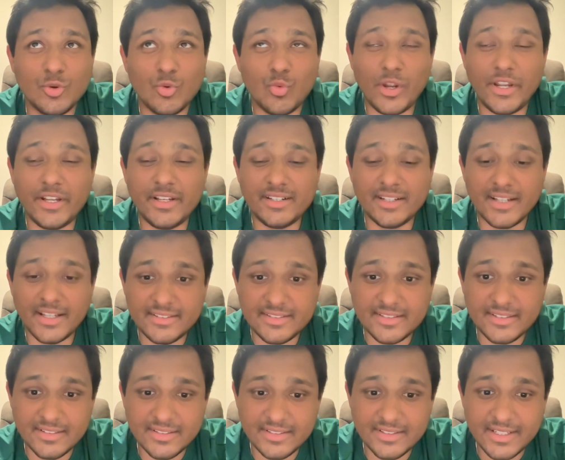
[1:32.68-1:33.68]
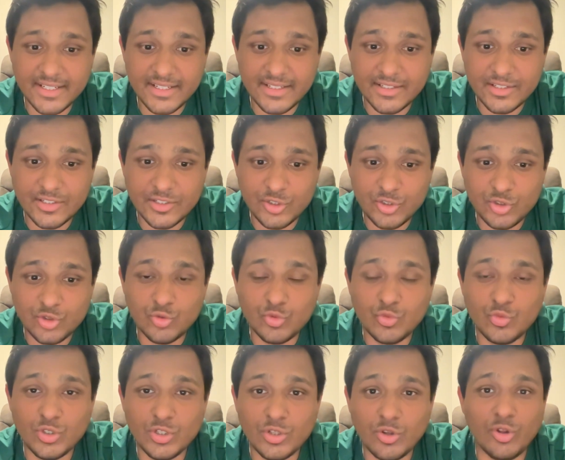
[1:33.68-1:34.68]
quite natural that you
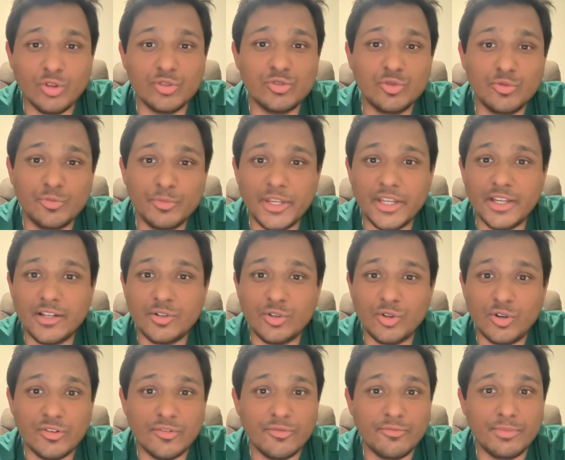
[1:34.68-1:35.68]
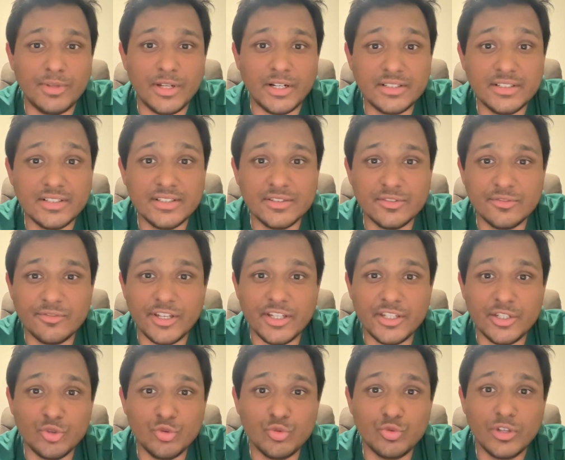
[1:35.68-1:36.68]
will also make a lot of blunders
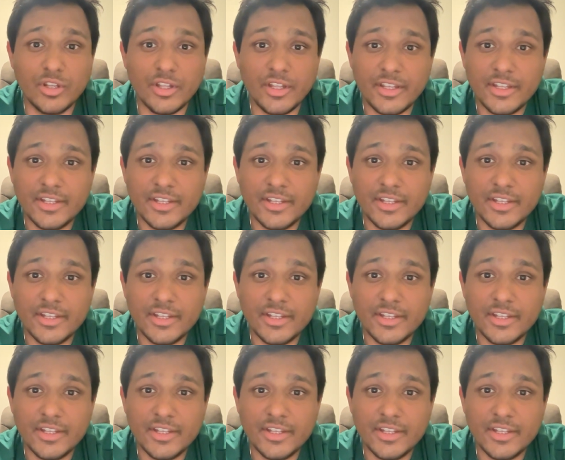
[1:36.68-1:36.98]
when you